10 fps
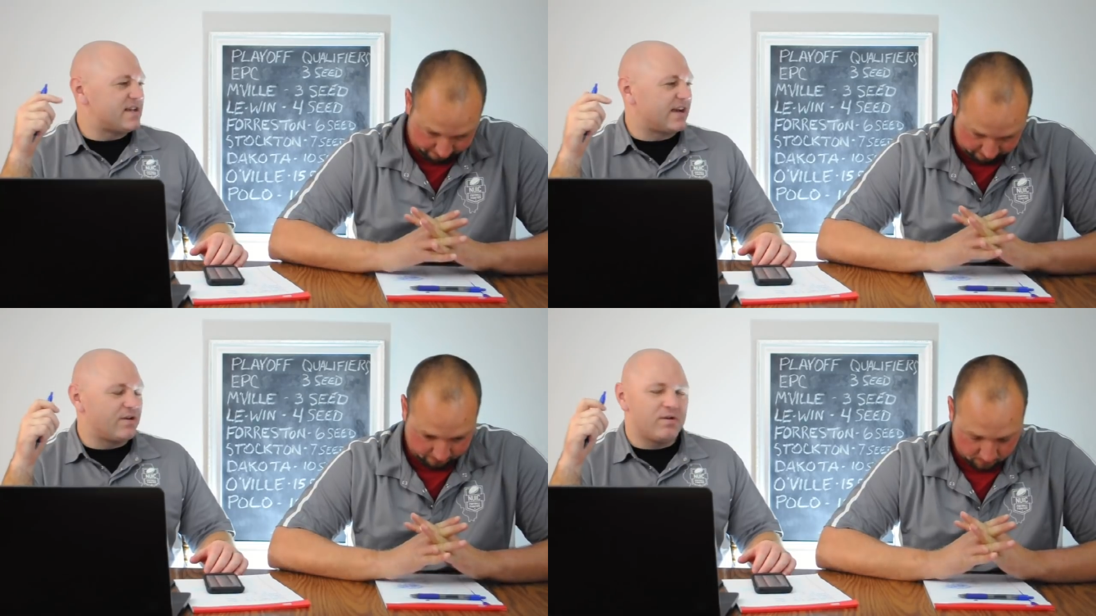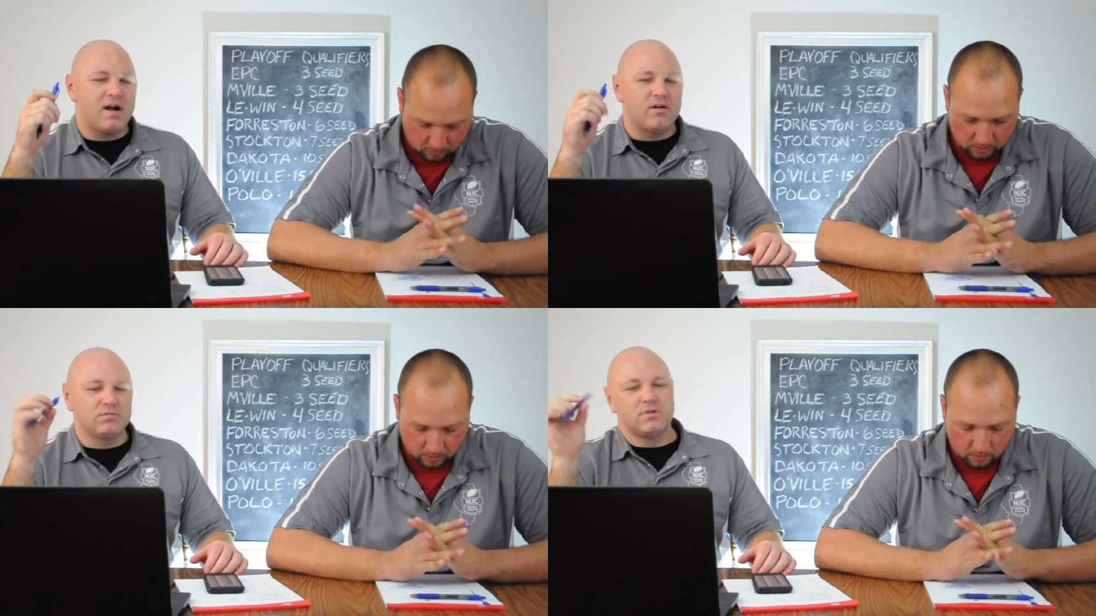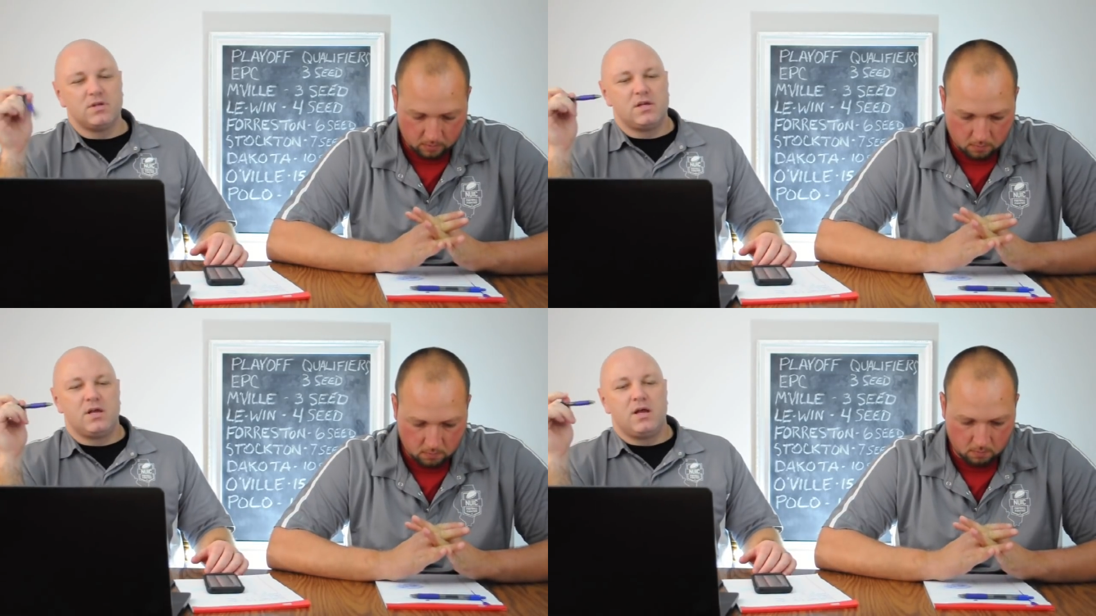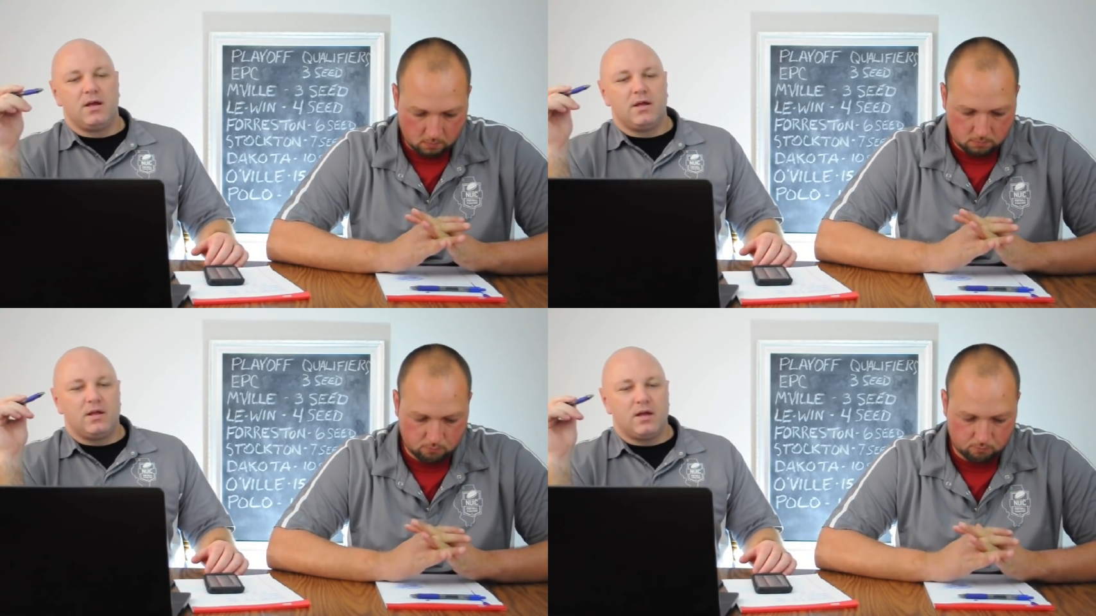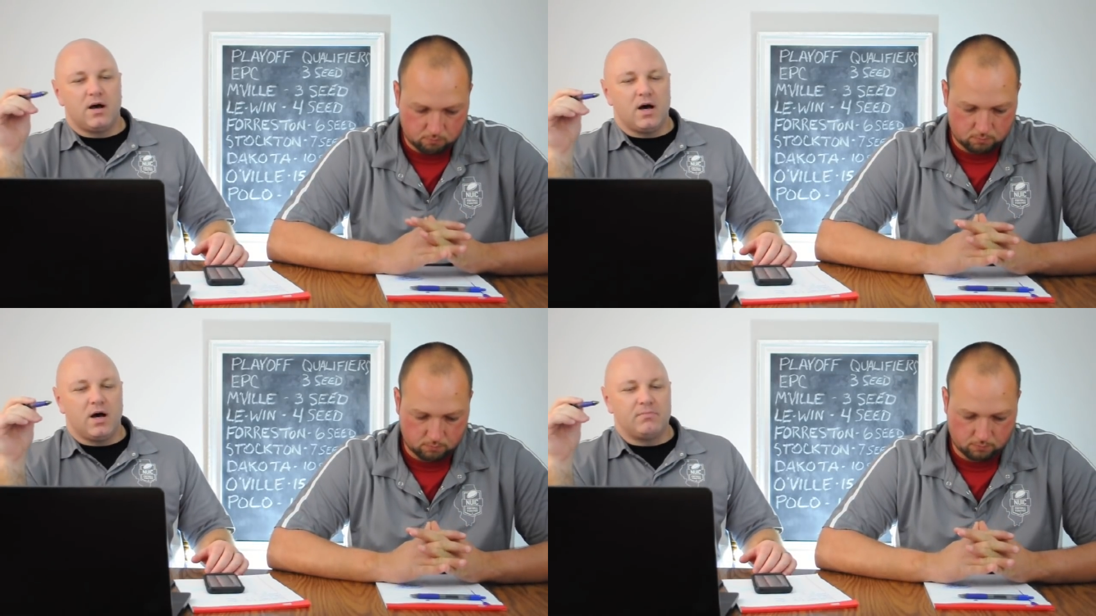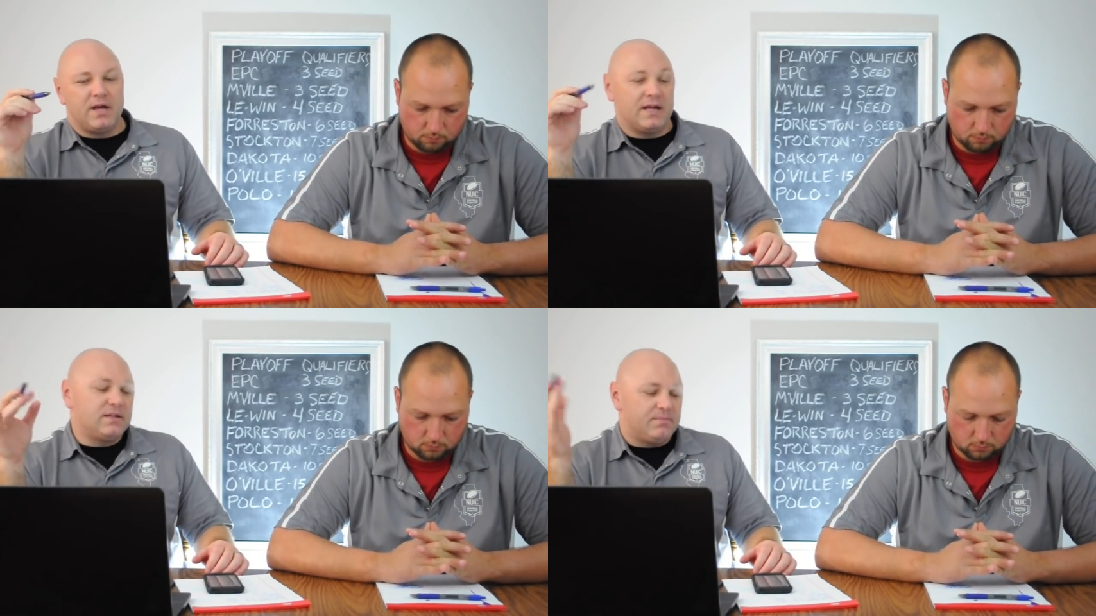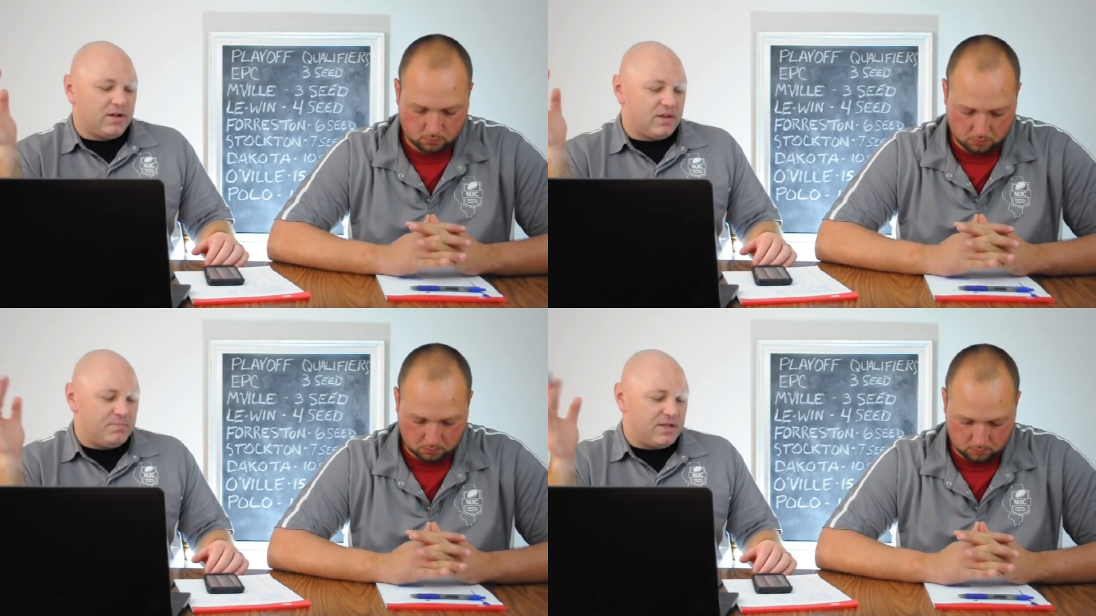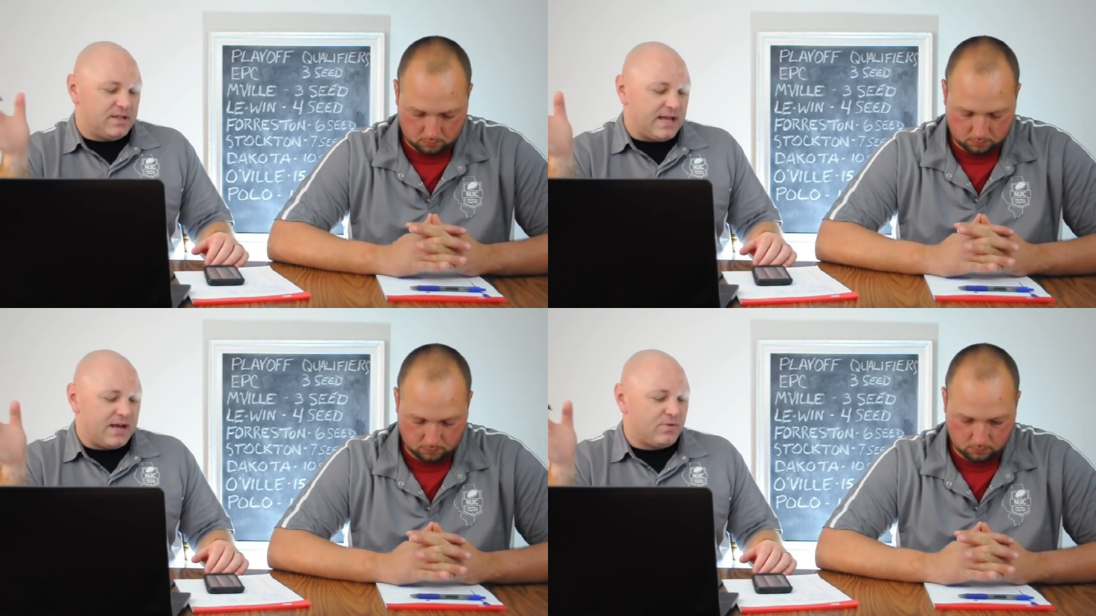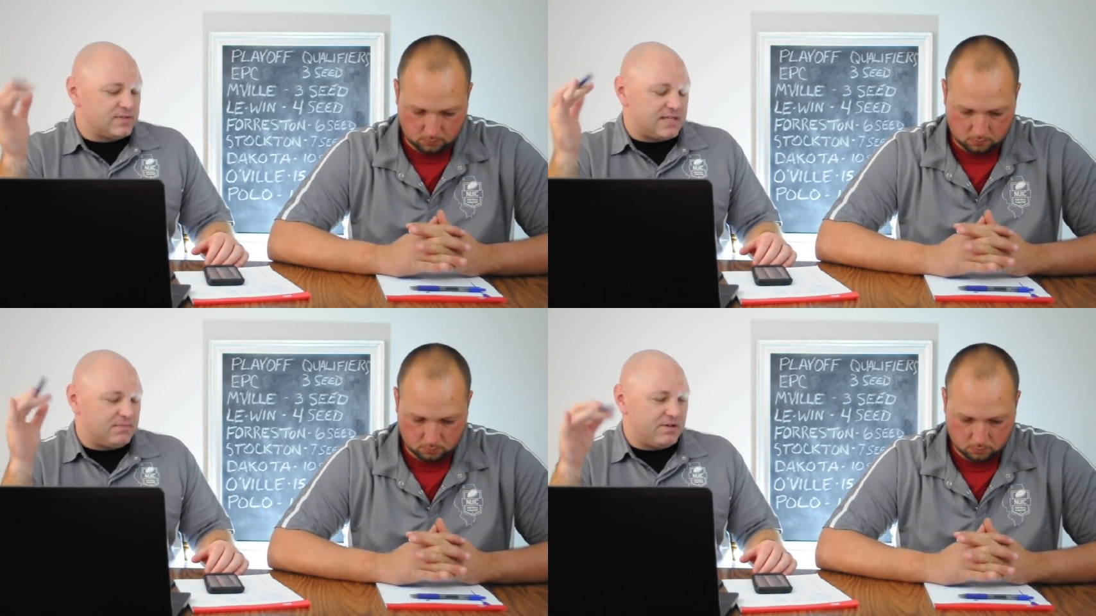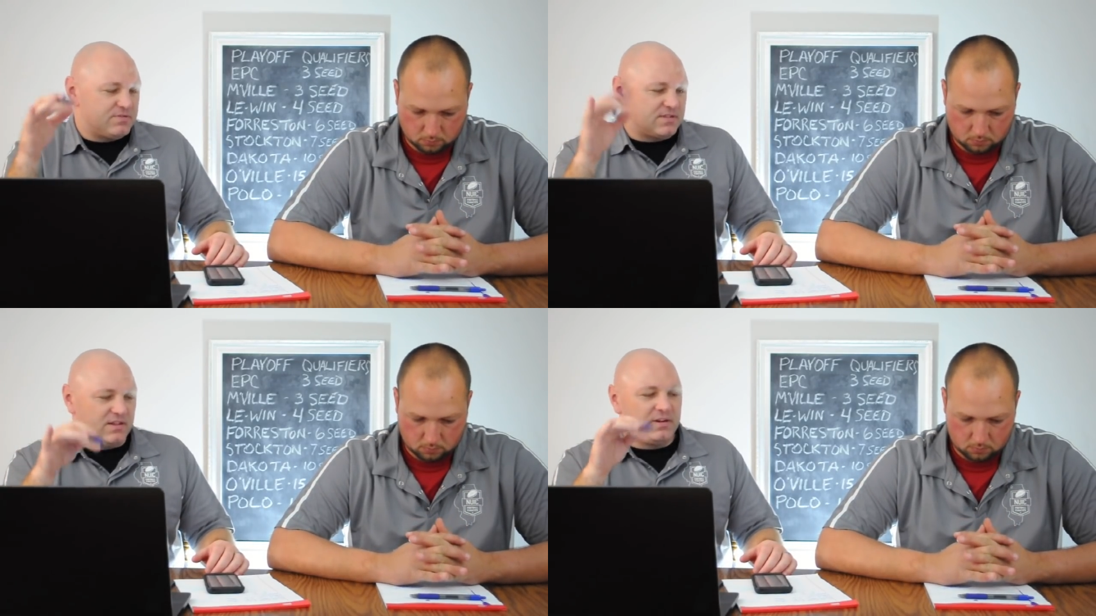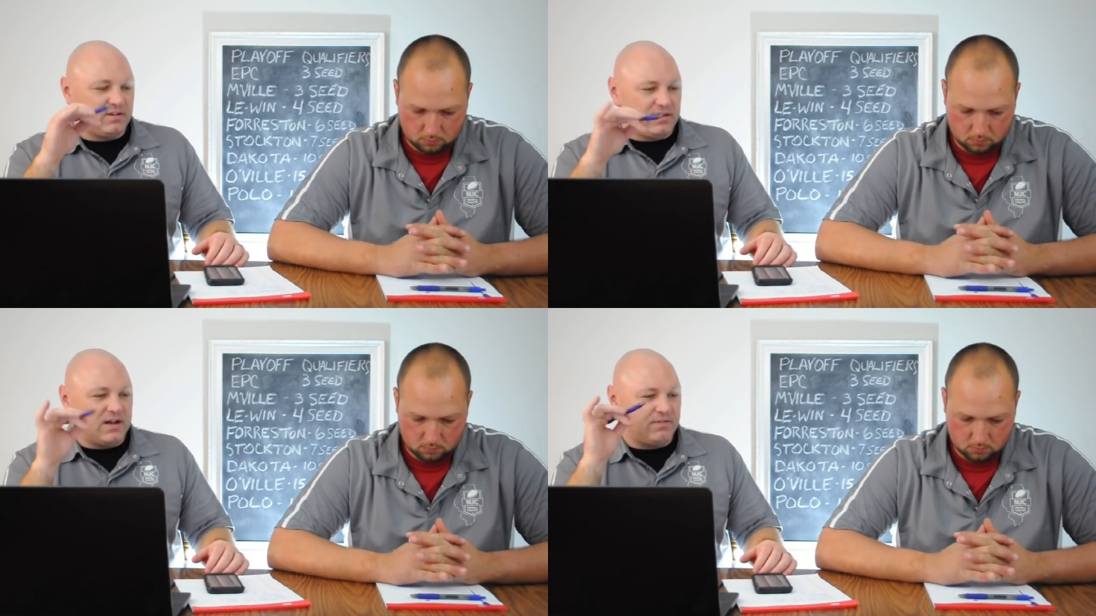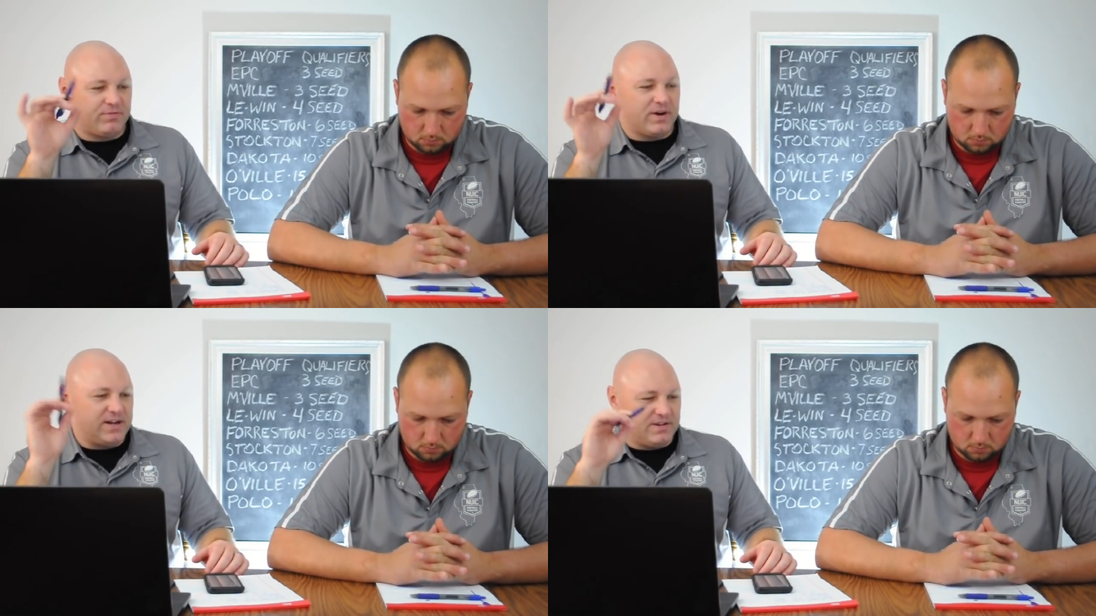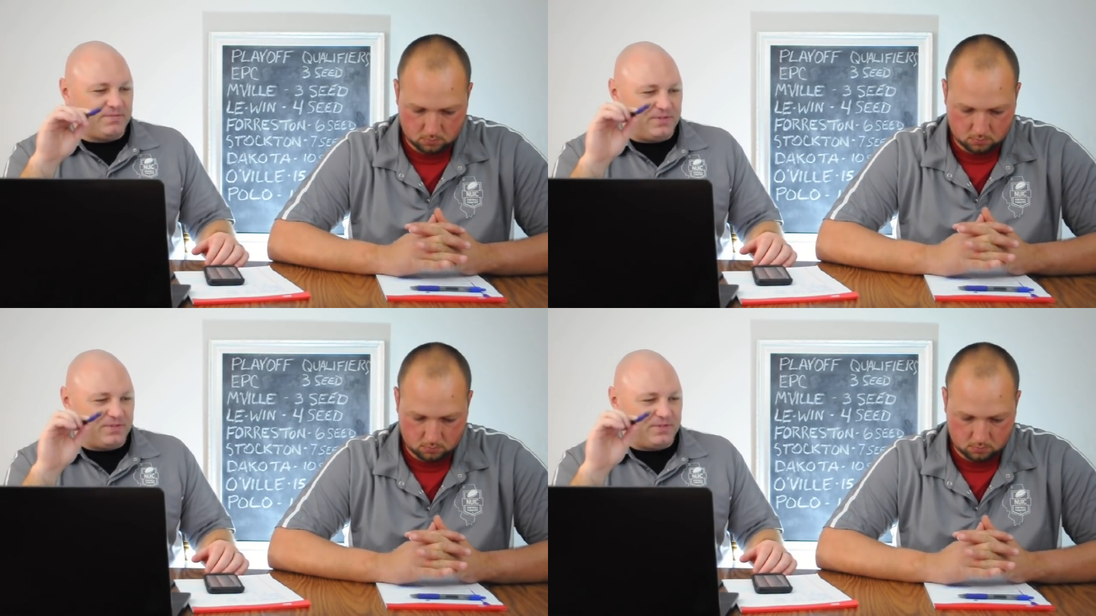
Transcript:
Speaker 1: second round. Um, and they barely beat an Aquin team that was literally afraid of